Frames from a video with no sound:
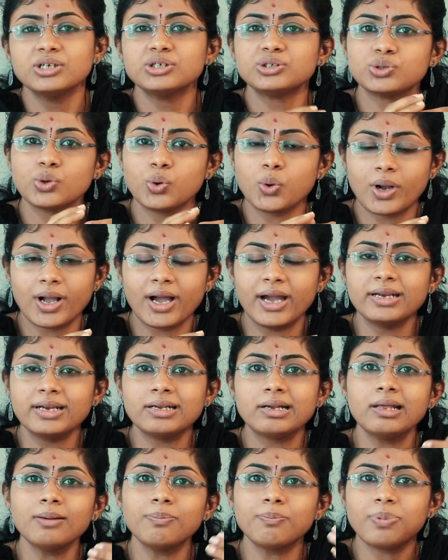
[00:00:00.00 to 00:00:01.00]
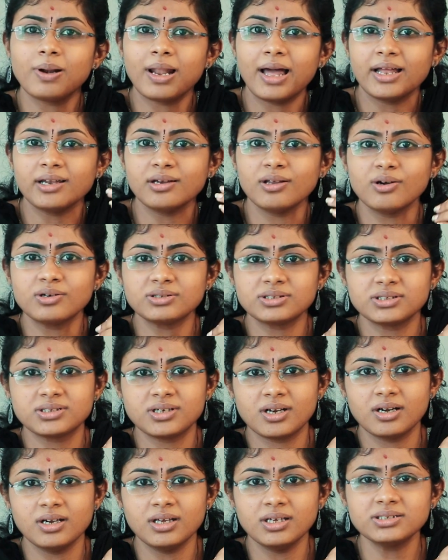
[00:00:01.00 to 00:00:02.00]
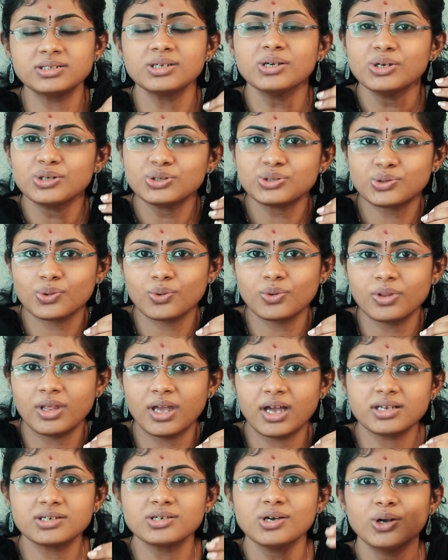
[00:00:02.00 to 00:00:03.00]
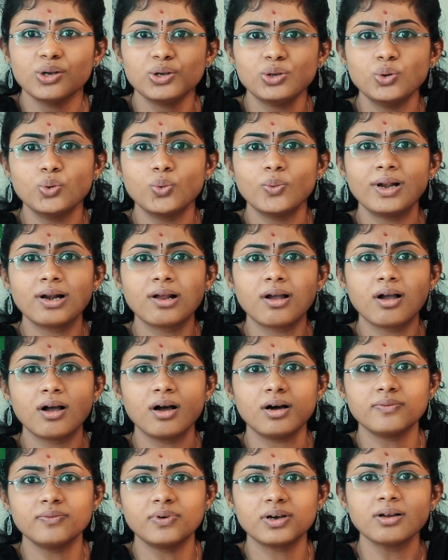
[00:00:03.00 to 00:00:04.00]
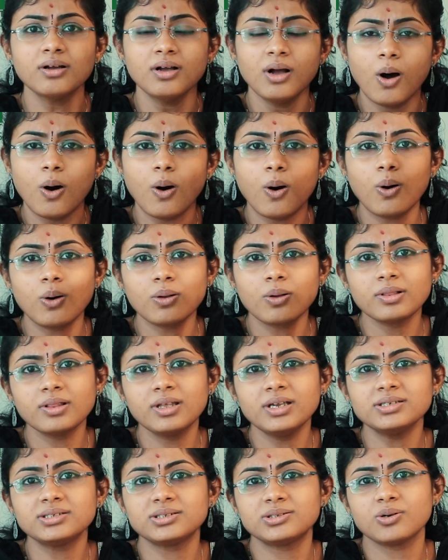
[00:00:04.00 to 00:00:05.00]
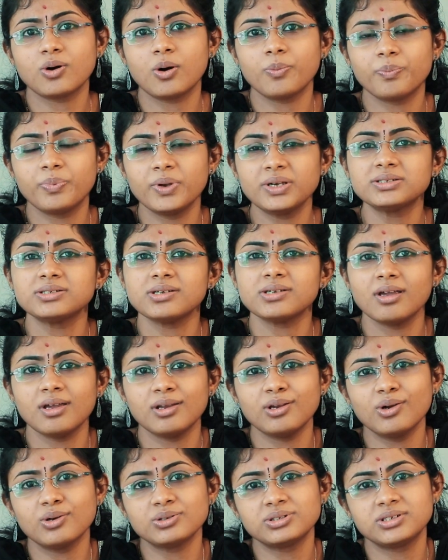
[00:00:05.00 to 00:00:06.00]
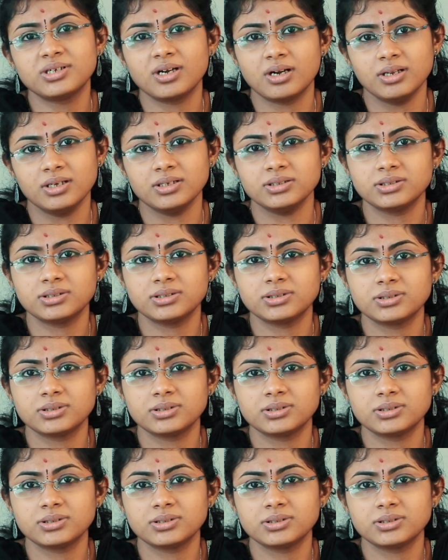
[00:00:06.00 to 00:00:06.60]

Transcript: So kindly plan your studies so that you will cover all these topics in your studies.